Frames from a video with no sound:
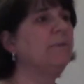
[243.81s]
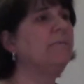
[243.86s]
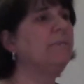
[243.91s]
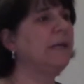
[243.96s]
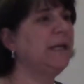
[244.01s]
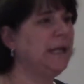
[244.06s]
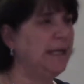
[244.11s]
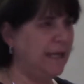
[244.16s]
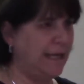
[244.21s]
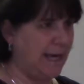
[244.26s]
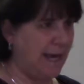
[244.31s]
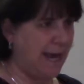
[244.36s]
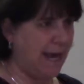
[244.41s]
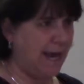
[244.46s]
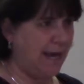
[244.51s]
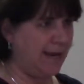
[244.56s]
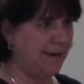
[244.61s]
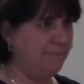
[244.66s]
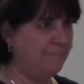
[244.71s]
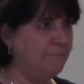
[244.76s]

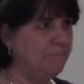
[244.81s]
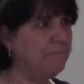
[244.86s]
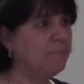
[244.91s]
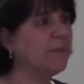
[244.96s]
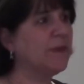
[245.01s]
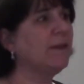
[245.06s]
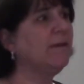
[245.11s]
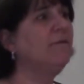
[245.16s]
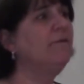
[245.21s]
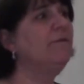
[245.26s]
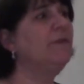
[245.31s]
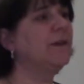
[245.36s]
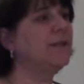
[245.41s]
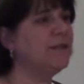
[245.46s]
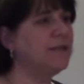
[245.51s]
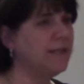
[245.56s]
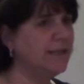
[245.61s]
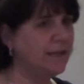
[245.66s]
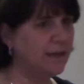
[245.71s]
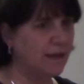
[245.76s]
PEA.
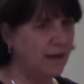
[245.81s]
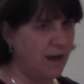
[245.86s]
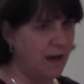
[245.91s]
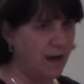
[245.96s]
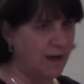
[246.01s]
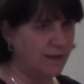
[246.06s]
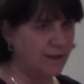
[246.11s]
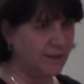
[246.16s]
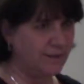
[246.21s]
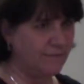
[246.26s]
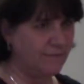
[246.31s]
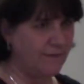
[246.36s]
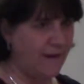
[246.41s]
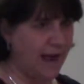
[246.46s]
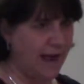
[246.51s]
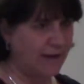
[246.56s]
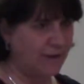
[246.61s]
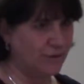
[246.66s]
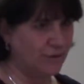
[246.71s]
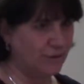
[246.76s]
Fixing the causative
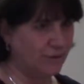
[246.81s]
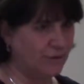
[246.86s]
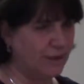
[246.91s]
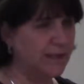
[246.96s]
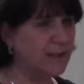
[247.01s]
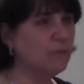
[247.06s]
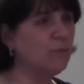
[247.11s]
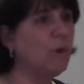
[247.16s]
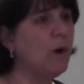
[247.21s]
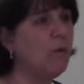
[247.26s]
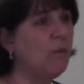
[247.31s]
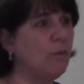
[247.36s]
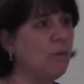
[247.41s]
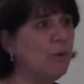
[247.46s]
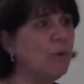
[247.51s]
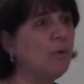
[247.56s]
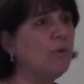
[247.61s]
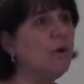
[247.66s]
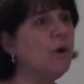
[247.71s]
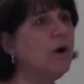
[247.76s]
factor is what
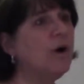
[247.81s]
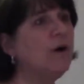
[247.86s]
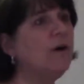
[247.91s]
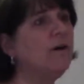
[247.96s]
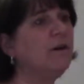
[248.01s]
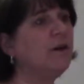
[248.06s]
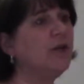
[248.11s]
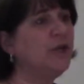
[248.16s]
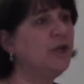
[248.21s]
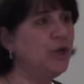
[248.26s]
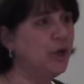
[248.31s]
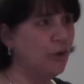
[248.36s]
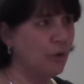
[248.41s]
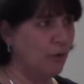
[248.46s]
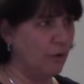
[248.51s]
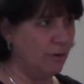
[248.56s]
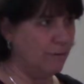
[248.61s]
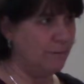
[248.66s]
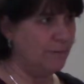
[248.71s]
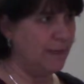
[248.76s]
will
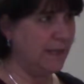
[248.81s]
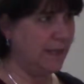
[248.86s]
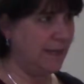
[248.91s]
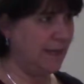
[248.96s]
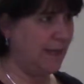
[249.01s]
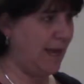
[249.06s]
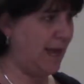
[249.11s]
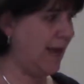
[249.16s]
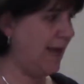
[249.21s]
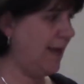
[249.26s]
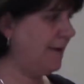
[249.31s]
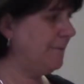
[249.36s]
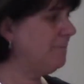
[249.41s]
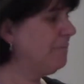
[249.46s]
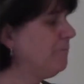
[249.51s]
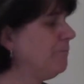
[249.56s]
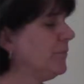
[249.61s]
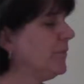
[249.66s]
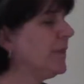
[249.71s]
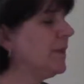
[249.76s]
cure PEA.
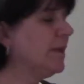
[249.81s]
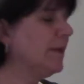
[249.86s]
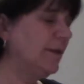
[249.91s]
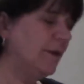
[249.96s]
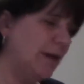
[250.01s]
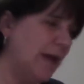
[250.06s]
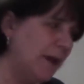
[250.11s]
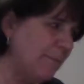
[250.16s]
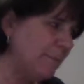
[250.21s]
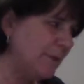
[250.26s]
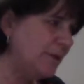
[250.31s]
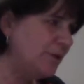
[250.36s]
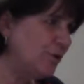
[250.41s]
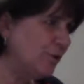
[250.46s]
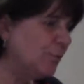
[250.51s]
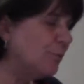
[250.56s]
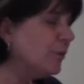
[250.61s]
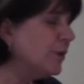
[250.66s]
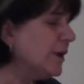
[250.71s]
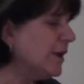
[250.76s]
Epi's
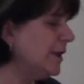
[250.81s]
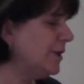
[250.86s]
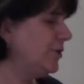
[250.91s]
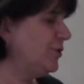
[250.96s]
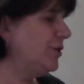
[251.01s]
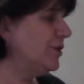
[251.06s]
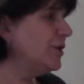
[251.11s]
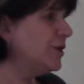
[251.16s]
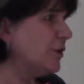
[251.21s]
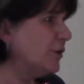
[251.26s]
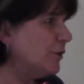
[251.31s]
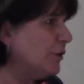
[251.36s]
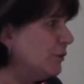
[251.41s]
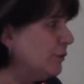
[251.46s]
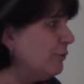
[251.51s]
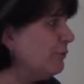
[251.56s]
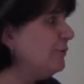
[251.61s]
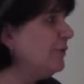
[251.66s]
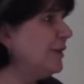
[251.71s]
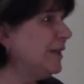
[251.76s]
your bridge until
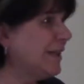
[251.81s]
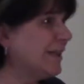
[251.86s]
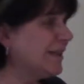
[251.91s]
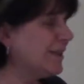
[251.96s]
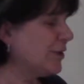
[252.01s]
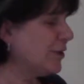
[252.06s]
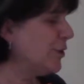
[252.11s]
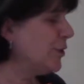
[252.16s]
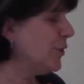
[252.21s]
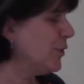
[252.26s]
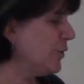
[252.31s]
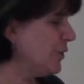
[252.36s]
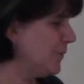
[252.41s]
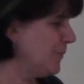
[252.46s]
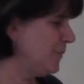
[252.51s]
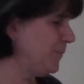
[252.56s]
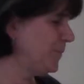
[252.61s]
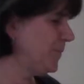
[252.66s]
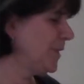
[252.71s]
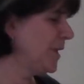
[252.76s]
you get the cure.
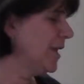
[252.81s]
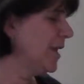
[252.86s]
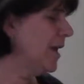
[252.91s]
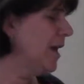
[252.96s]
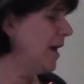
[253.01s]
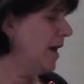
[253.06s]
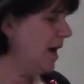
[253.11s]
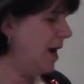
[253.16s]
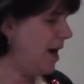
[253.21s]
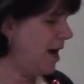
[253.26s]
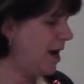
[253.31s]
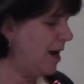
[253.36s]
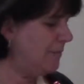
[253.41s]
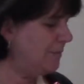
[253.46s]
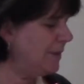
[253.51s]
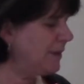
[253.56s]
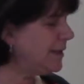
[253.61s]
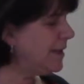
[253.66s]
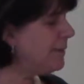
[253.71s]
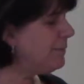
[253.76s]

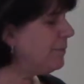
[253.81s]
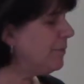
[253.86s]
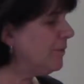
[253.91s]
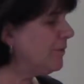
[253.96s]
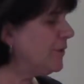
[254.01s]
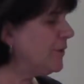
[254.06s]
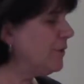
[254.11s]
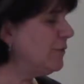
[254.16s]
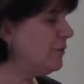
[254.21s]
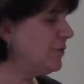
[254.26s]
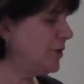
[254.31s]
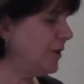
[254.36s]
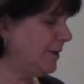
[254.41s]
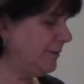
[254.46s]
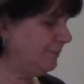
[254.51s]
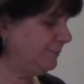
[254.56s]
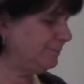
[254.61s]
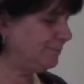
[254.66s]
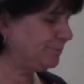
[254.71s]
And then perfusion.